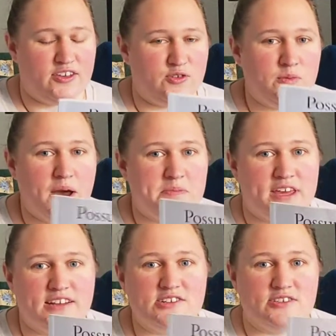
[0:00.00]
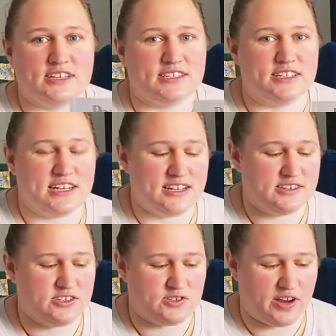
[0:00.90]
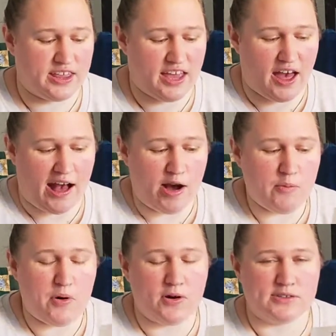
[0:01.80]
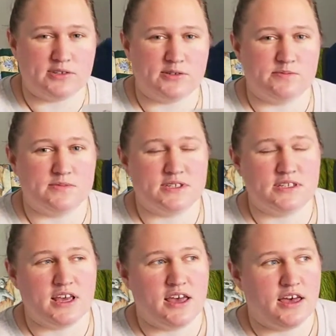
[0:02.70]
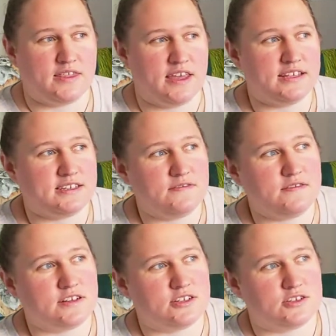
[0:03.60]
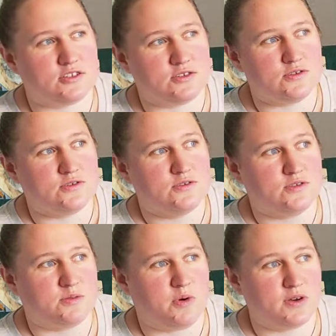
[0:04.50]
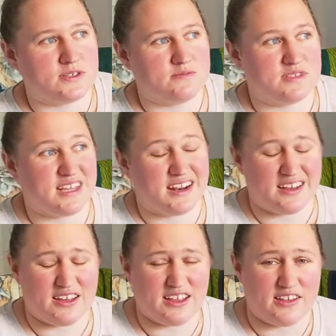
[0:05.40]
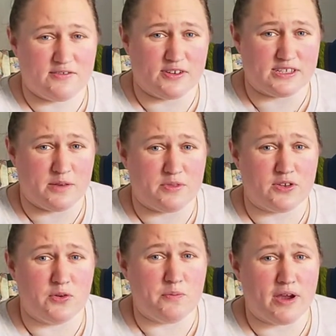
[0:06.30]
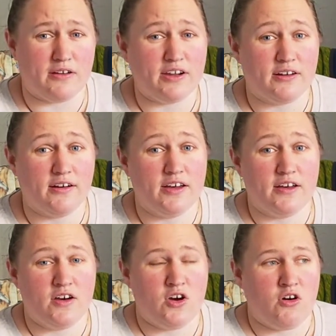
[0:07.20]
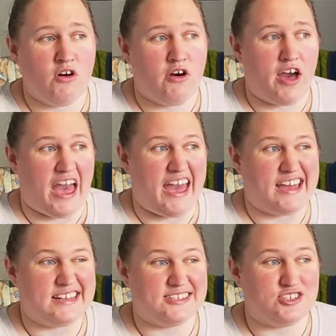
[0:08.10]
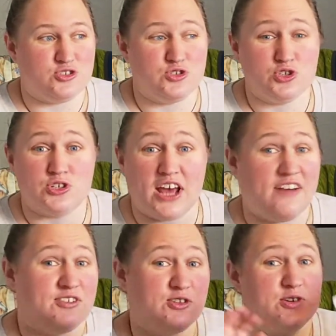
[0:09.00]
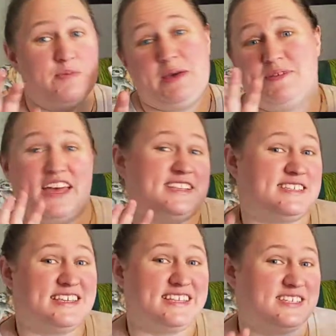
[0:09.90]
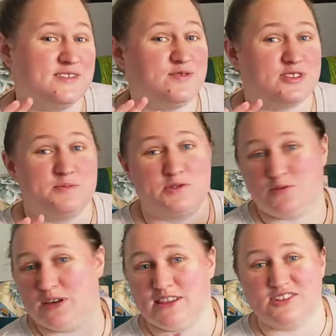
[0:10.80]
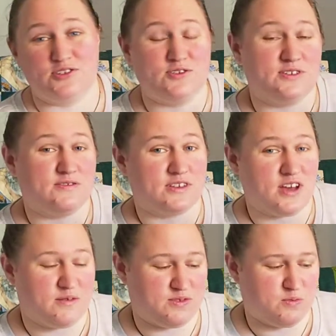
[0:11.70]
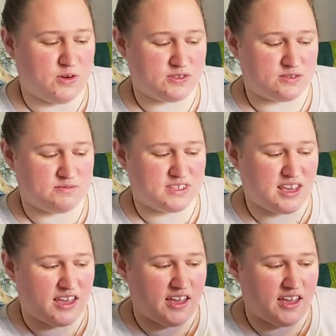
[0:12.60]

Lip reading: You might be interested in Australia. Our possums, they're different to the possums that are, for example, in America. And you should have a look maybe and see the difference between the two different types of possums.